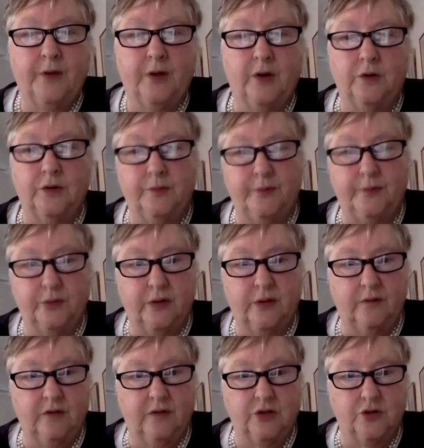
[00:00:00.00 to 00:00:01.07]
on the
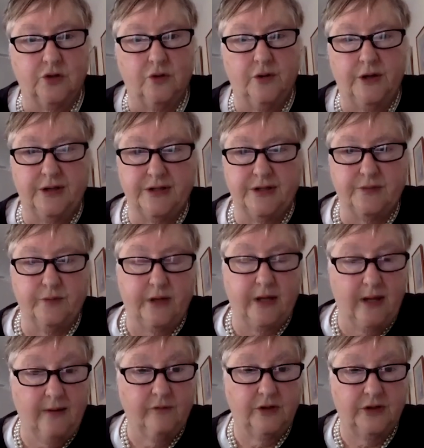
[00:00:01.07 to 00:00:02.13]
Building Victoria's
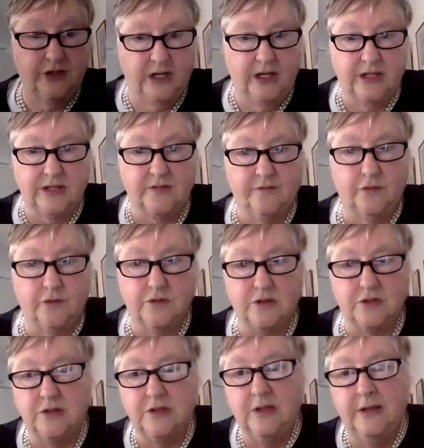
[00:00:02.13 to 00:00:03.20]
Recovery Task Force